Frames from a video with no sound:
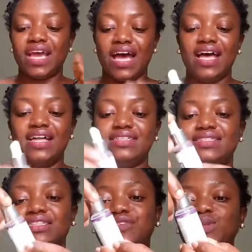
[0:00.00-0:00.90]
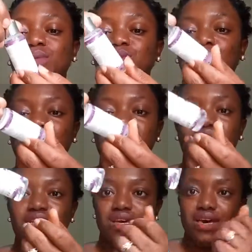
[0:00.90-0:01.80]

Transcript: And even though I'm almost